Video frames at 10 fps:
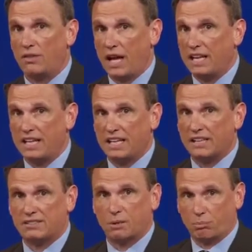Then he
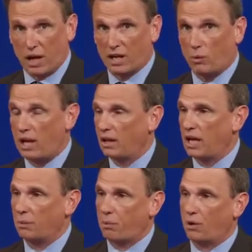gets the breakaway
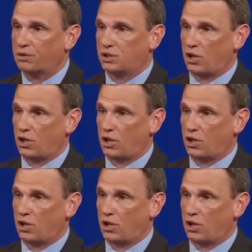layup off the